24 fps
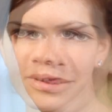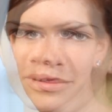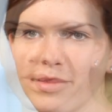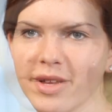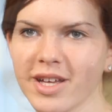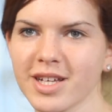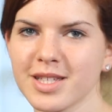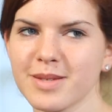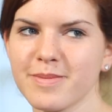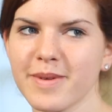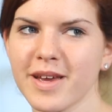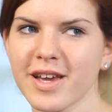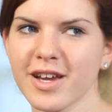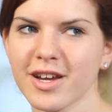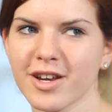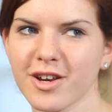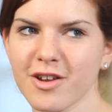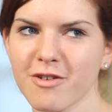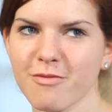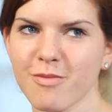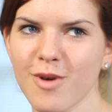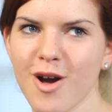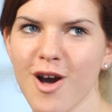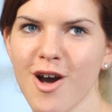Because being a
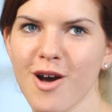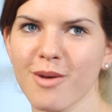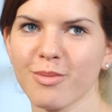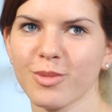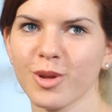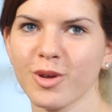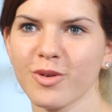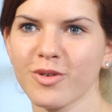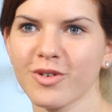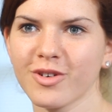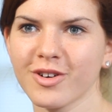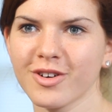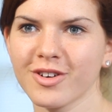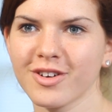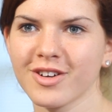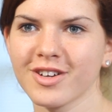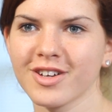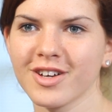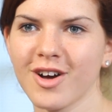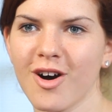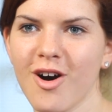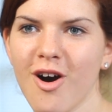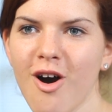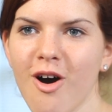new mom, you're
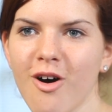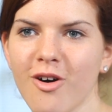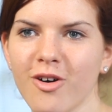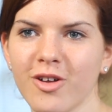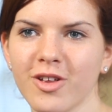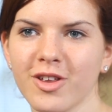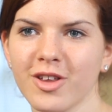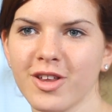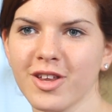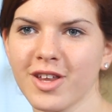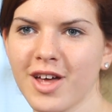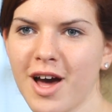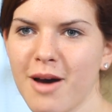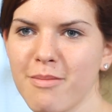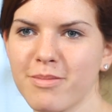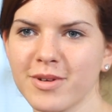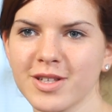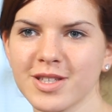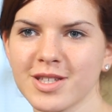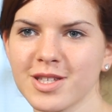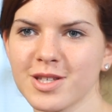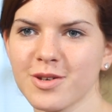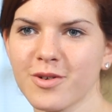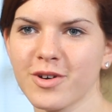all up
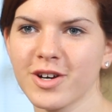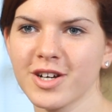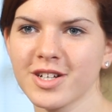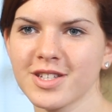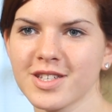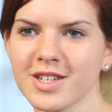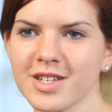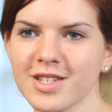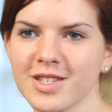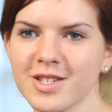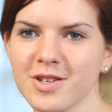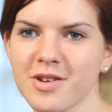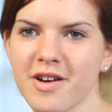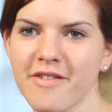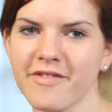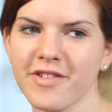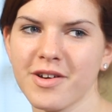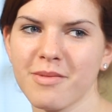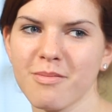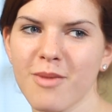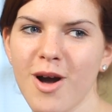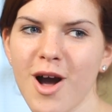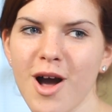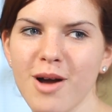in sorts because you have
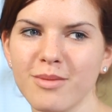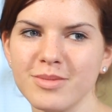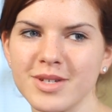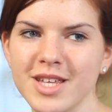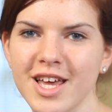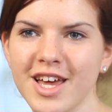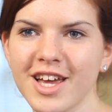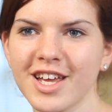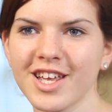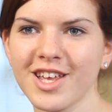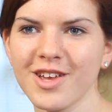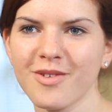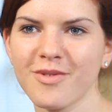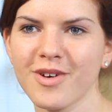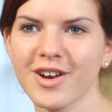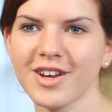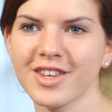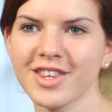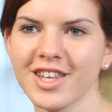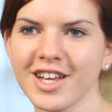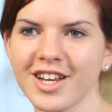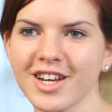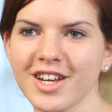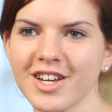your mom telling you
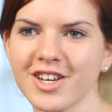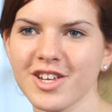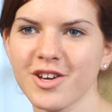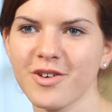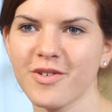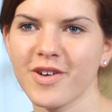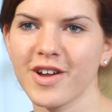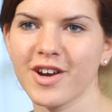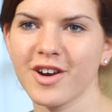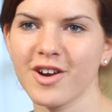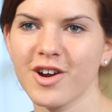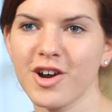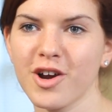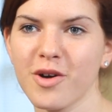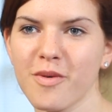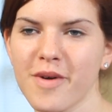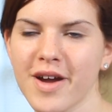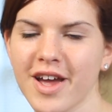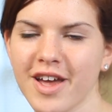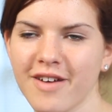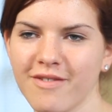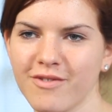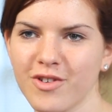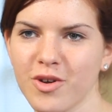one thing to do and her
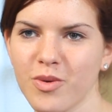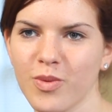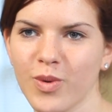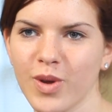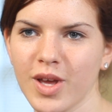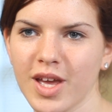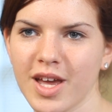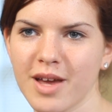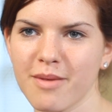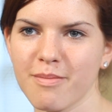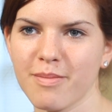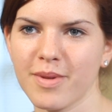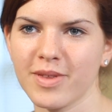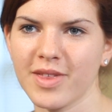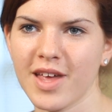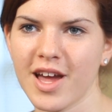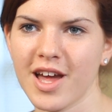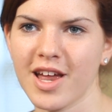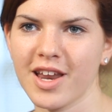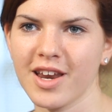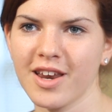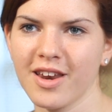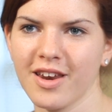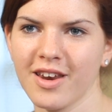way of doing it, but
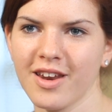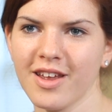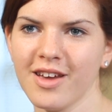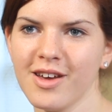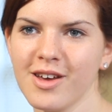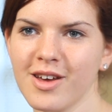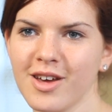then